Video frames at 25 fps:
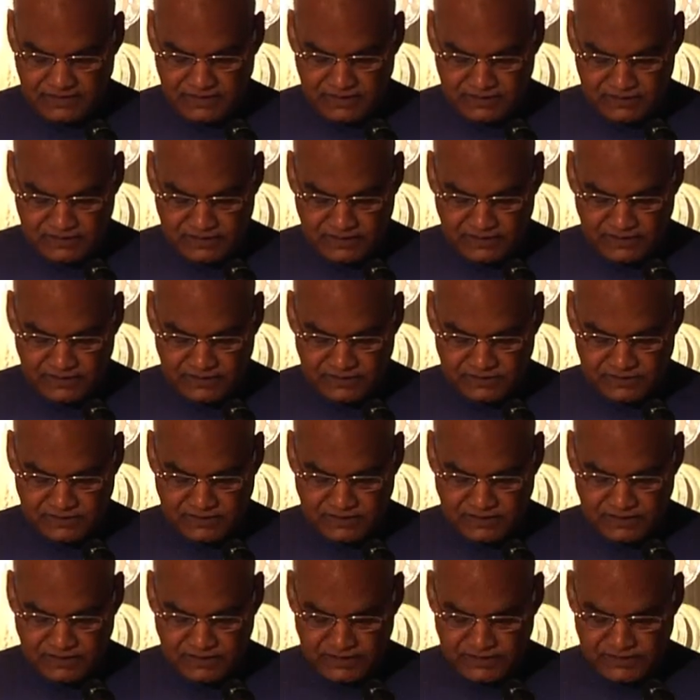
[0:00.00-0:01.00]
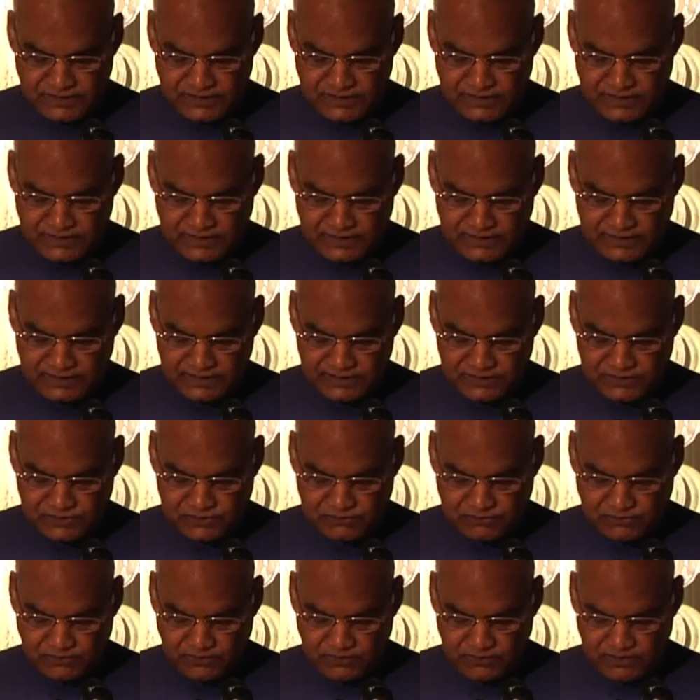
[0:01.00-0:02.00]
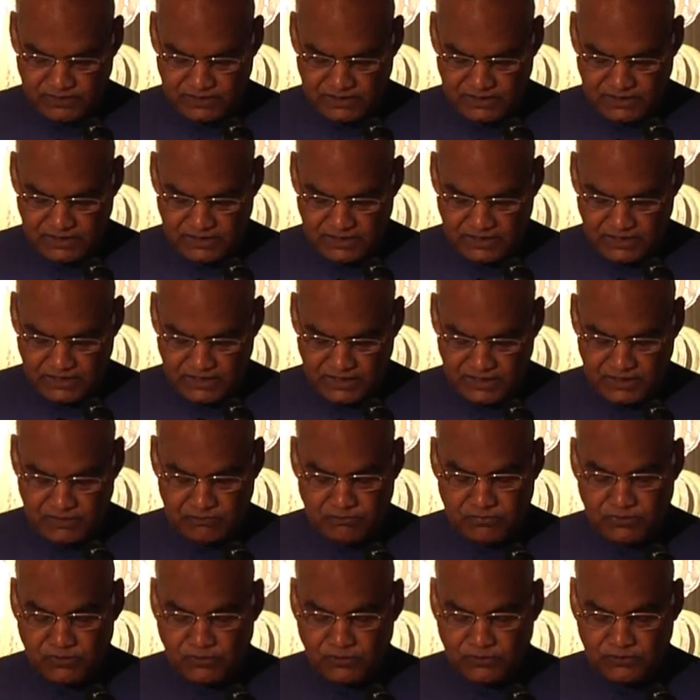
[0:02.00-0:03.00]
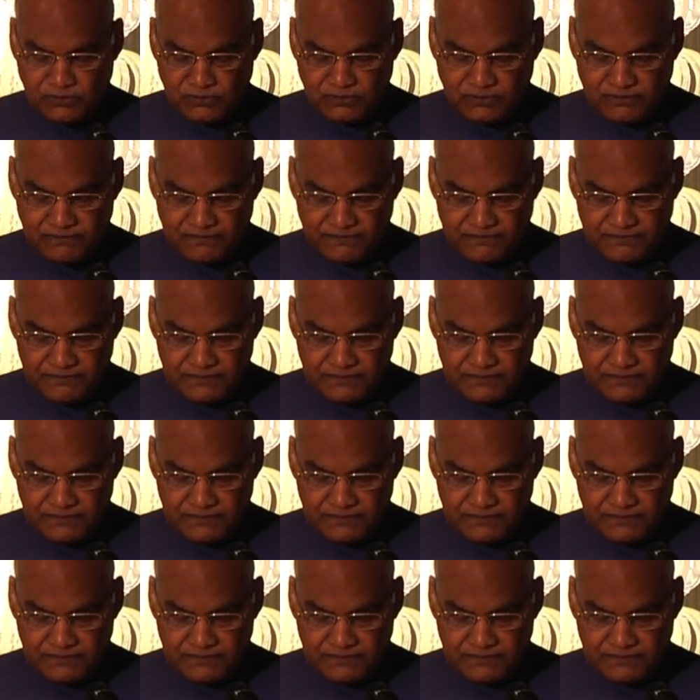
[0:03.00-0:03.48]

International Engineering Expo in Brno